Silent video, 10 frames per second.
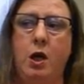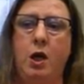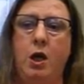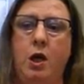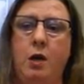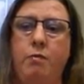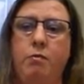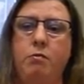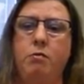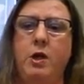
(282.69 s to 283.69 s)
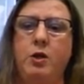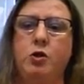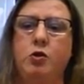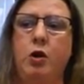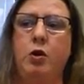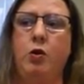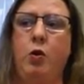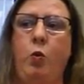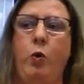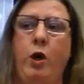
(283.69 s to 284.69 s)
And they
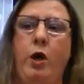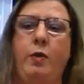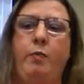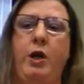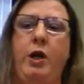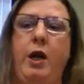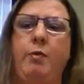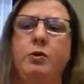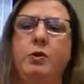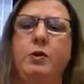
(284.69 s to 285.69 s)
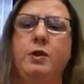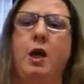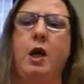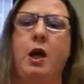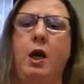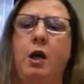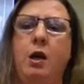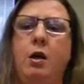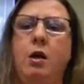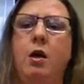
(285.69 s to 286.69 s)
struggle with being able to
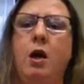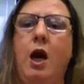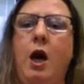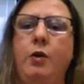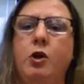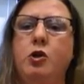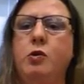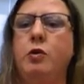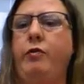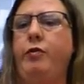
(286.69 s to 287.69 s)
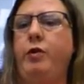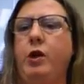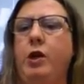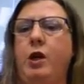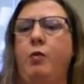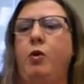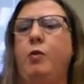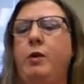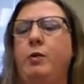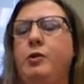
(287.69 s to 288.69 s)
say how they're truly feeling. They
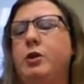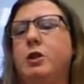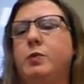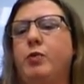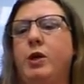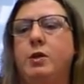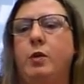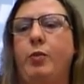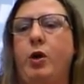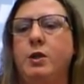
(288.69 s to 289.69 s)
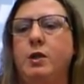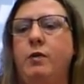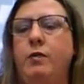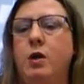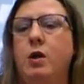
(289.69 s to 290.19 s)
won't be able to express their positive